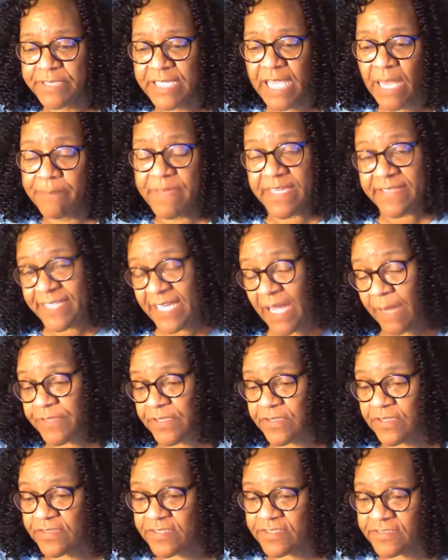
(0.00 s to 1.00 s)
can be
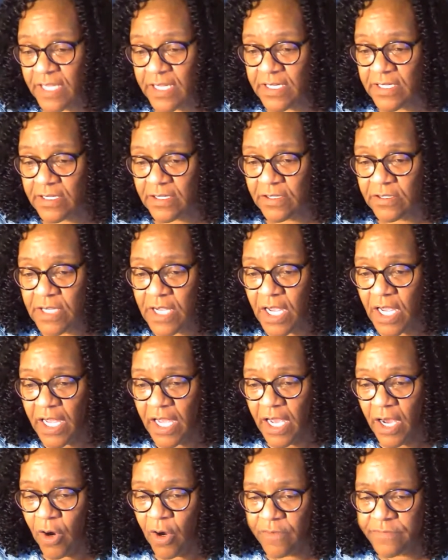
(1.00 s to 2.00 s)
tempted to steal
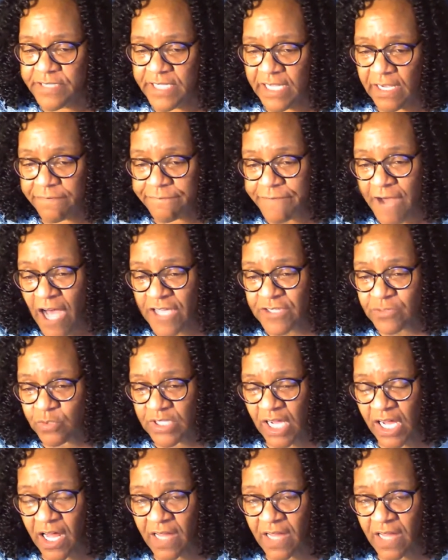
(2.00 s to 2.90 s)
or deal false with